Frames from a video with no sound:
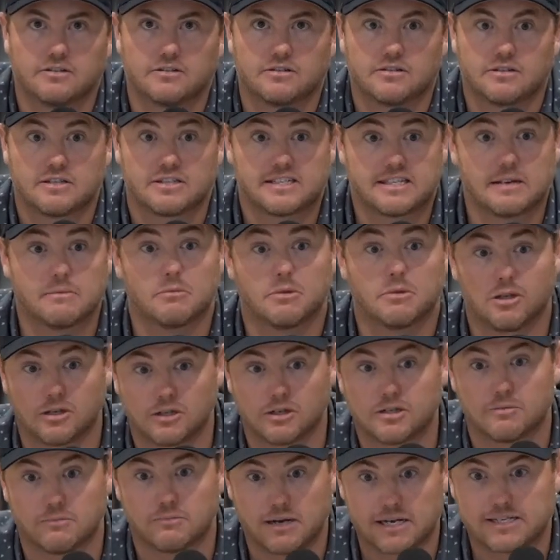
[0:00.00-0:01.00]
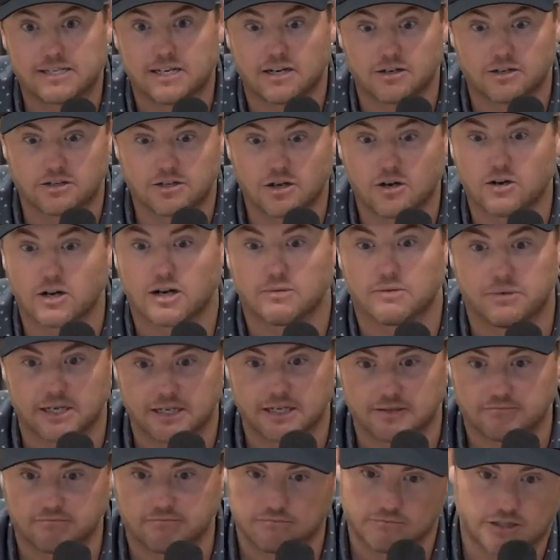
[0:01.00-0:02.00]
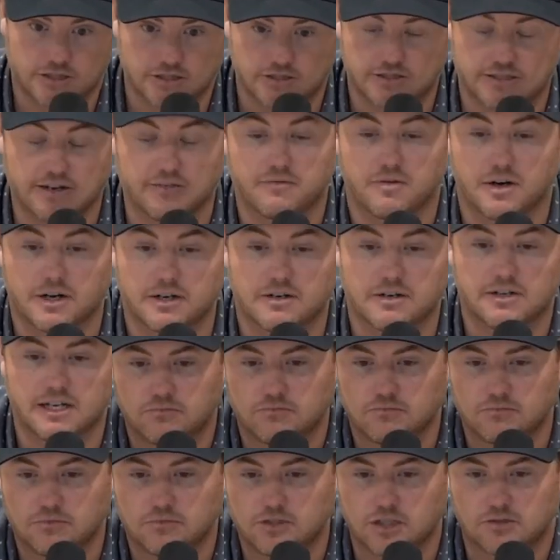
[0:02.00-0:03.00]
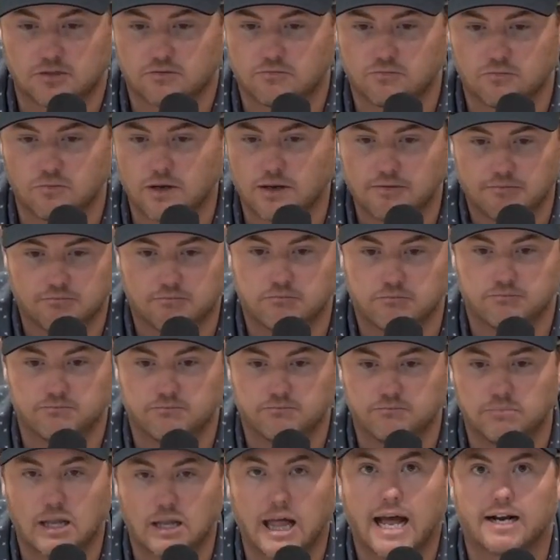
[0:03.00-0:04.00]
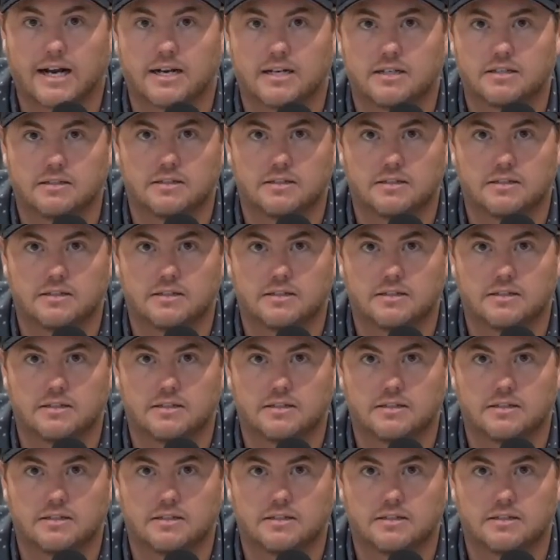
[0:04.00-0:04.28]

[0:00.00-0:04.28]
similar to my Saratoga, but just different. It just went black.